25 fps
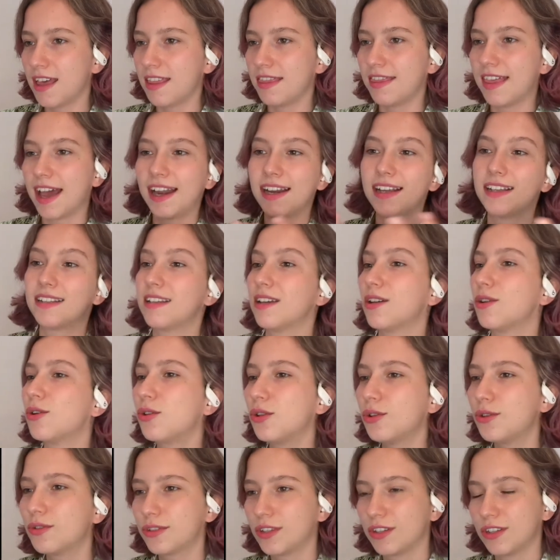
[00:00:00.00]
That is
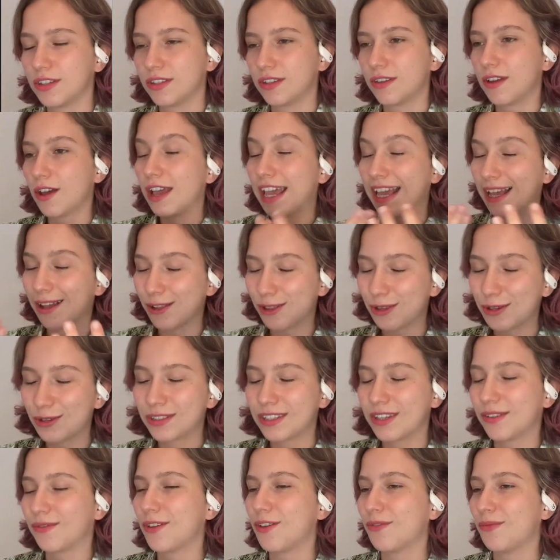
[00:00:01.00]

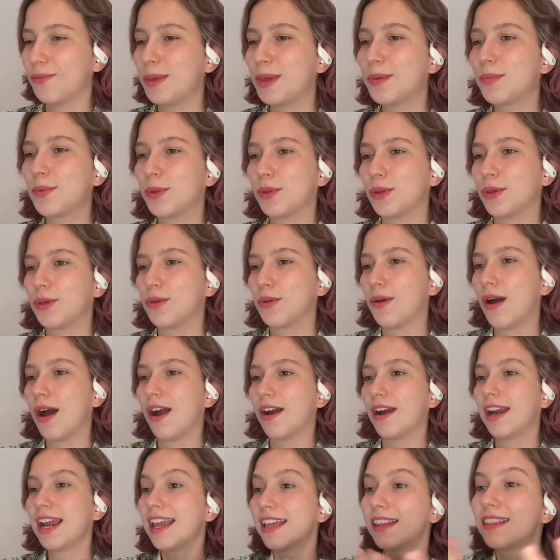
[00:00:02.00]
inclusive of people who
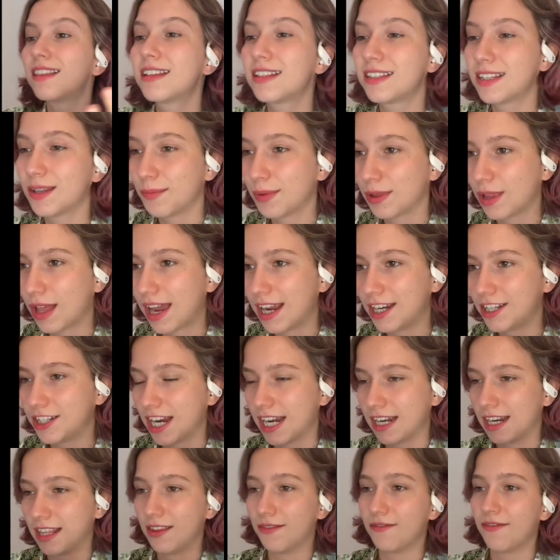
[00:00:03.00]
are in the supply
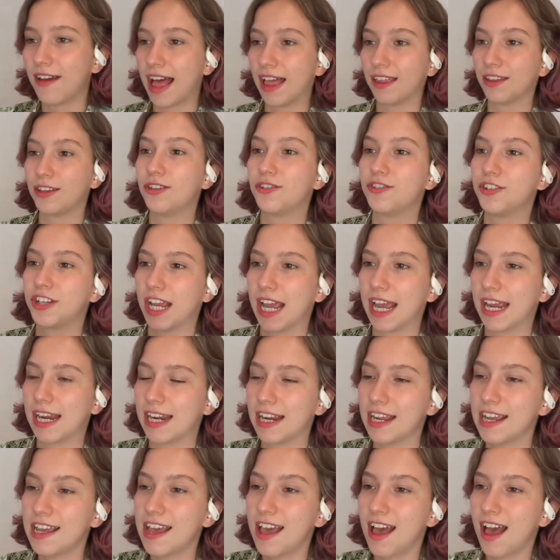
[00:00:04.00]
chain and the value
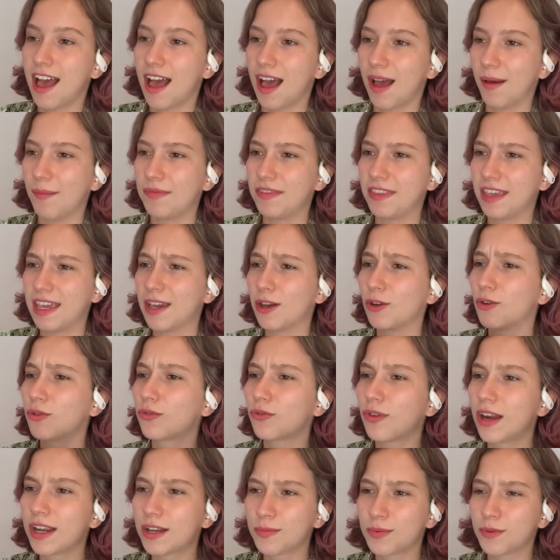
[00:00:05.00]
chain, the
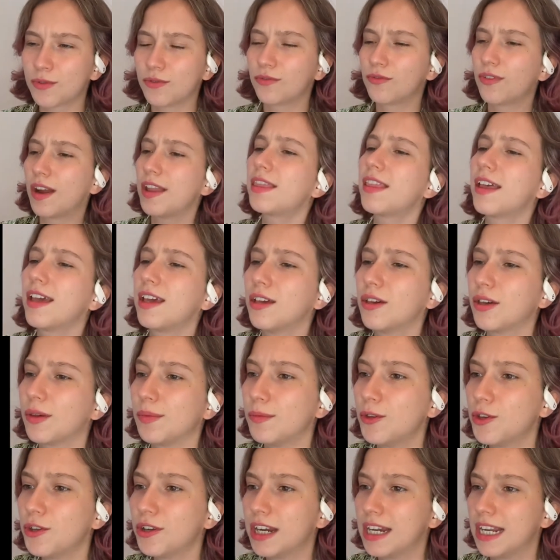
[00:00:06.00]
incredible frontline
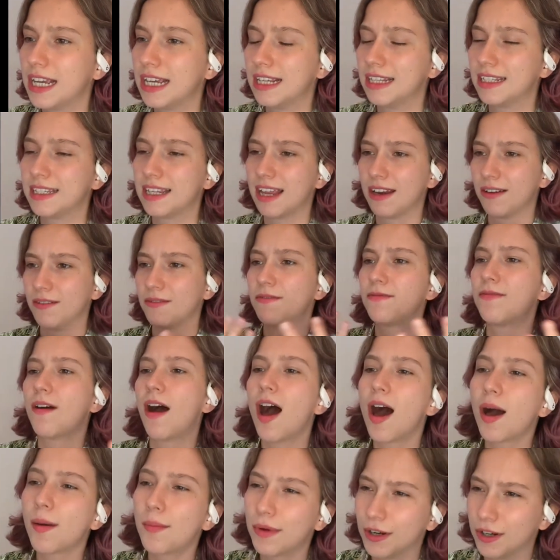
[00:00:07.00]
communities and
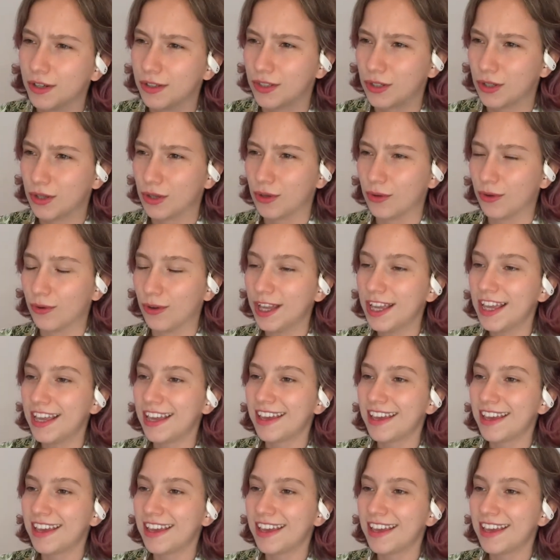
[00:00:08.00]
farmers who,